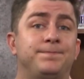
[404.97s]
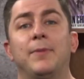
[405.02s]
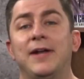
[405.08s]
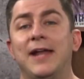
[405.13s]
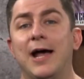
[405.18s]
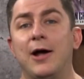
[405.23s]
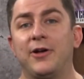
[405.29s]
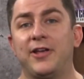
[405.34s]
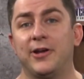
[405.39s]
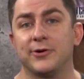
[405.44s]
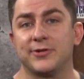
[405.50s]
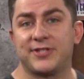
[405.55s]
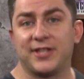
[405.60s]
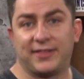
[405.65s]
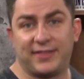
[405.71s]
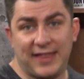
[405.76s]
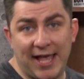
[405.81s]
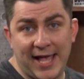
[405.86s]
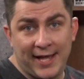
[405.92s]
But now here's
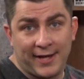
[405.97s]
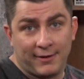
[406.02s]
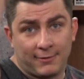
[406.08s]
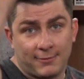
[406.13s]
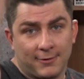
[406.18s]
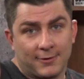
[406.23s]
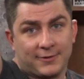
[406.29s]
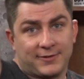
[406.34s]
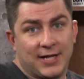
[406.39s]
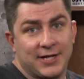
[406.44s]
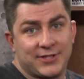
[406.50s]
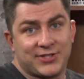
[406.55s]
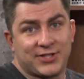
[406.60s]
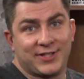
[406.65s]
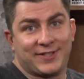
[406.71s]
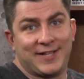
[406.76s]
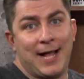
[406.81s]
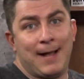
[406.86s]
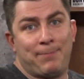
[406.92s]
the thing, touch
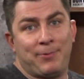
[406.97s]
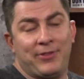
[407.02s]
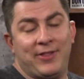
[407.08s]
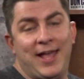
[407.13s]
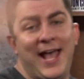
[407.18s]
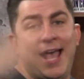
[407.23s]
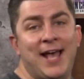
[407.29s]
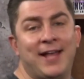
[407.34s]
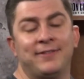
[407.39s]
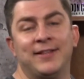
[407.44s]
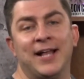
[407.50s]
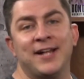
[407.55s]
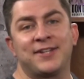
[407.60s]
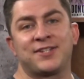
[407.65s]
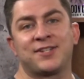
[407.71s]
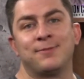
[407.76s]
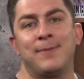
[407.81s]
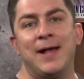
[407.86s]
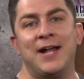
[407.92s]
the top of the head,
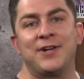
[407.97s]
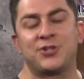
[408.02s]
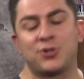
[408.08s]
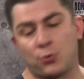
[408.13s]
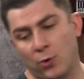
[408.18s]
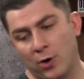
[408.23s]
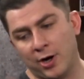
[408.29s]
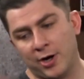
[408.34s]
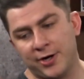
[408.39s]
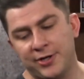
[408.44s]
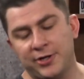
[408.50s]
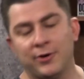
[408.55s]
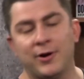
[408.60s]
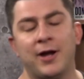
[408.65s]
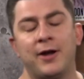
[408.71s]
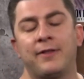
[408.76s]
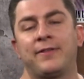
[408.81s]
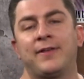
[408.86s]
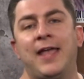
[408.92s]
that's the magic word,
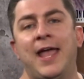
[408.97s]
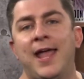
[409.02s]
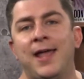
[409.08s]
you're out of the